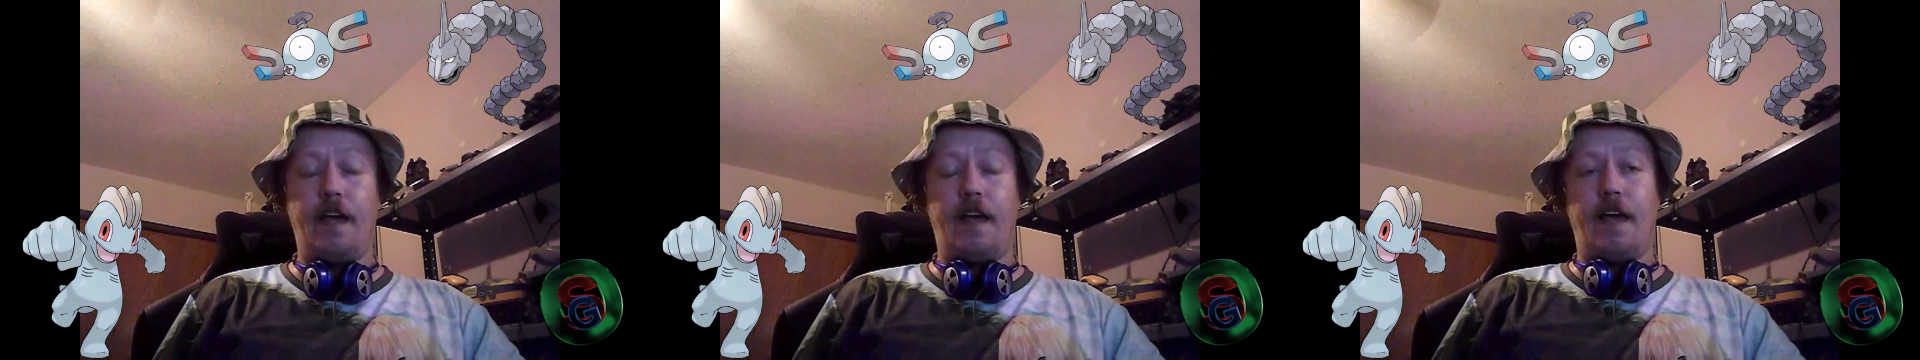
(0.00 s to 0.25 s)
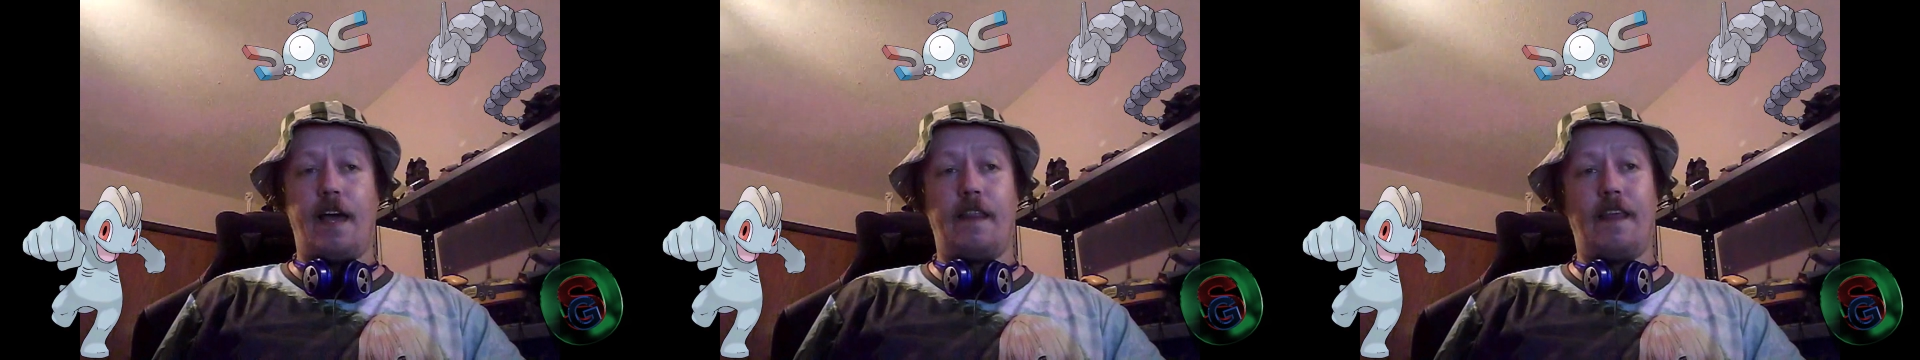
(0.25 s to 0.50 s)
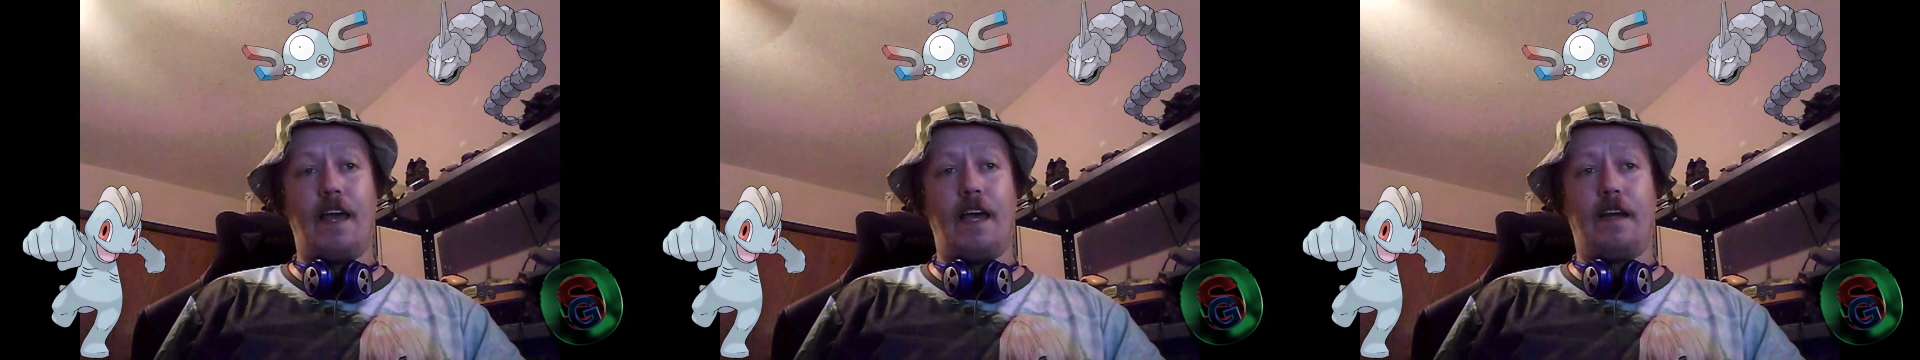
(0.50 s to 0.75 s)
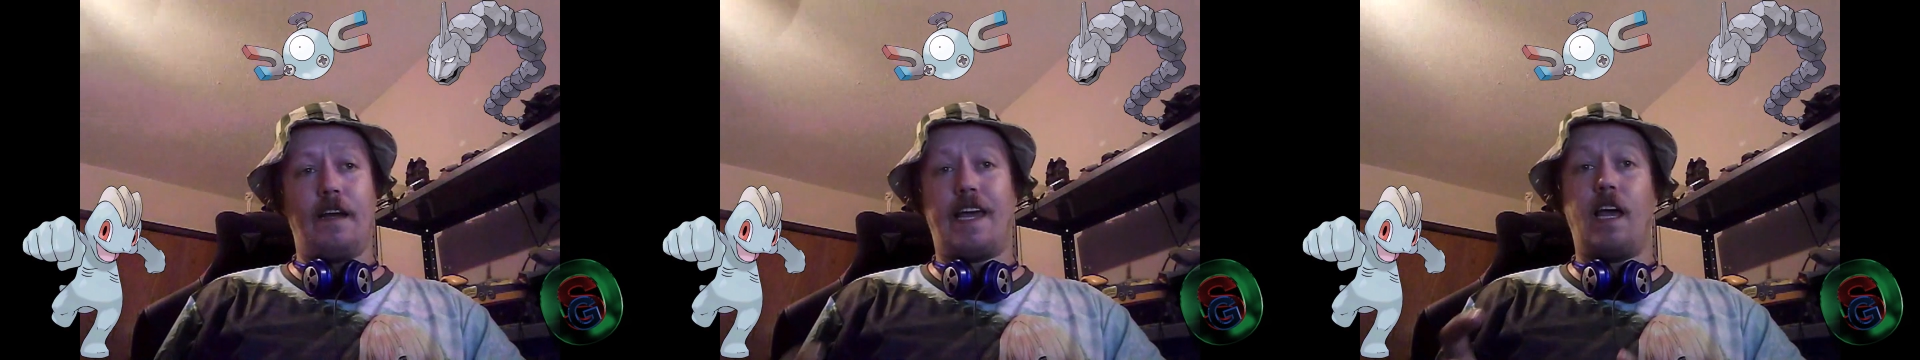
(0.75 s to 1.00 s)
and
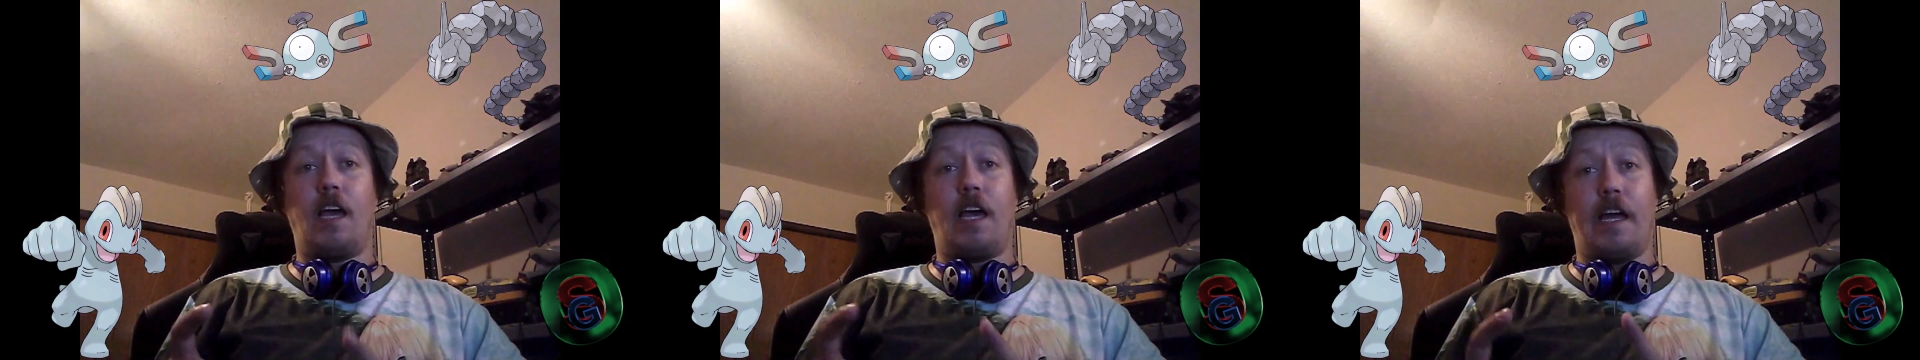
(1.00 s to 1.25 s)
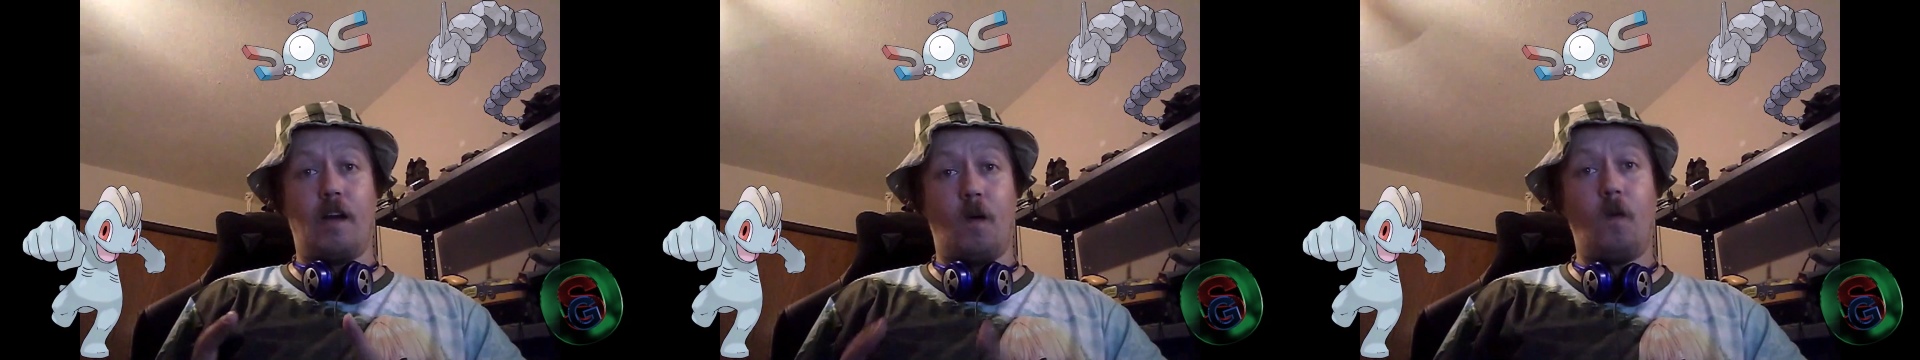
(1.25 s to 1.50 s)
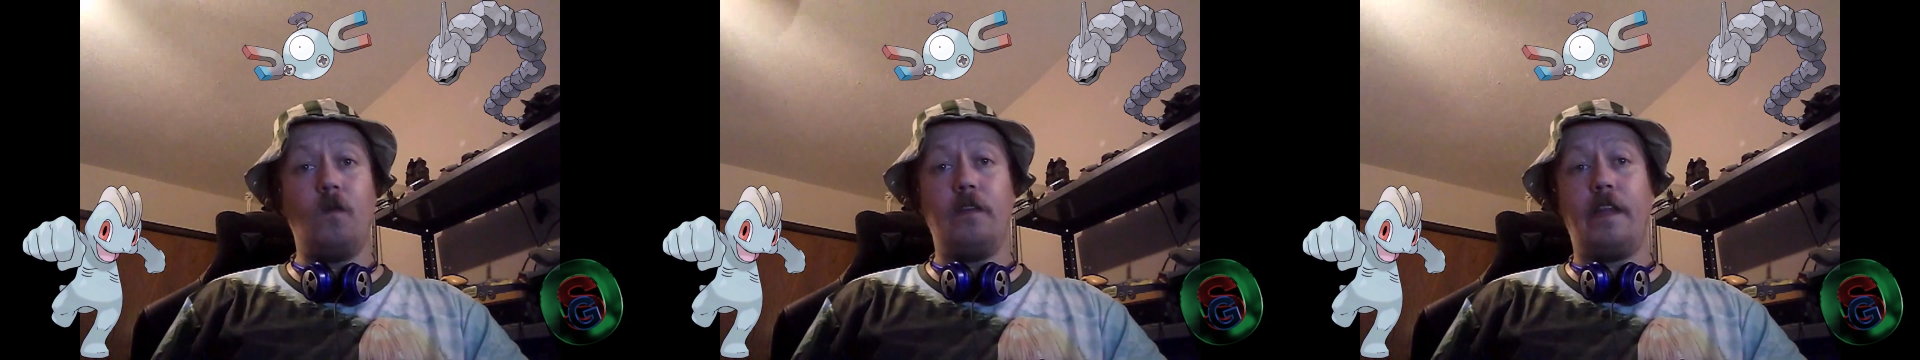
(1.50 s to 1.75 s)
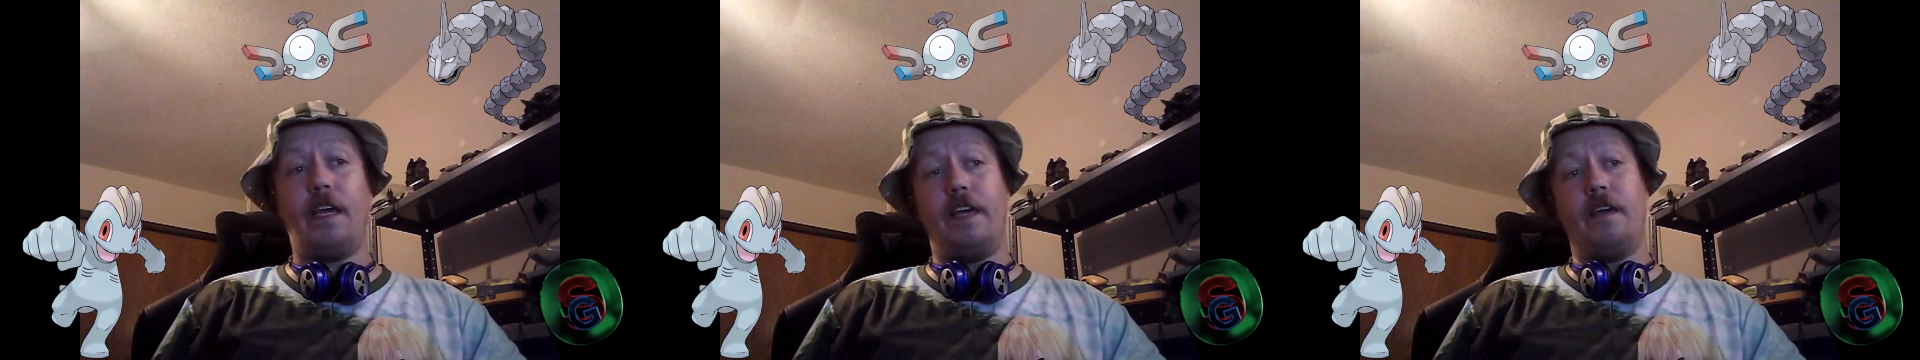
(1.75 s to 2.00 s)
then can
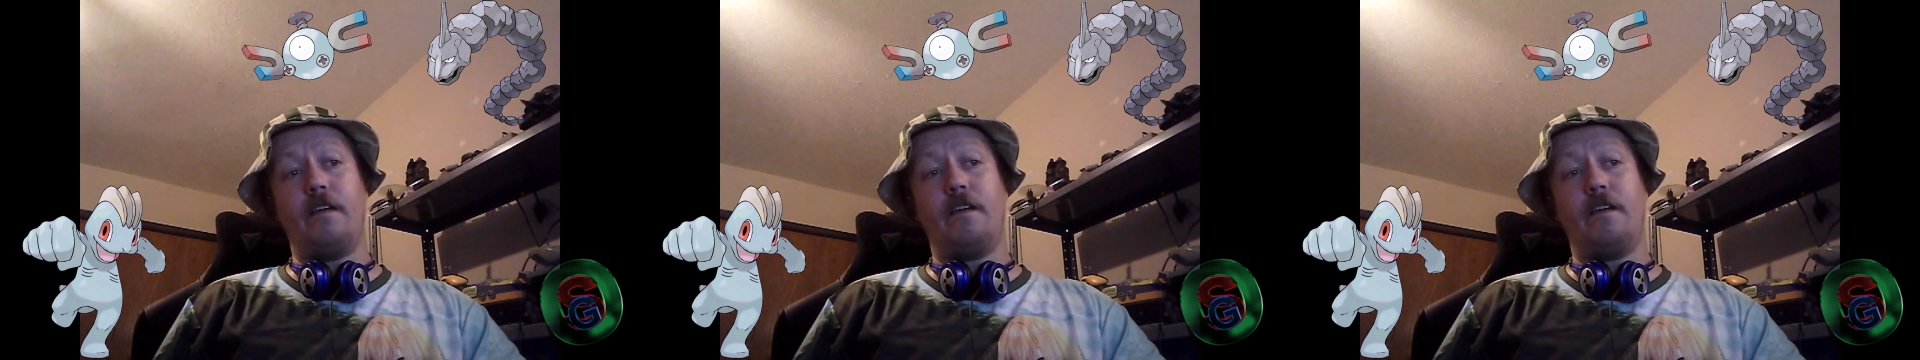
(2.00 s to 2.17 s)
only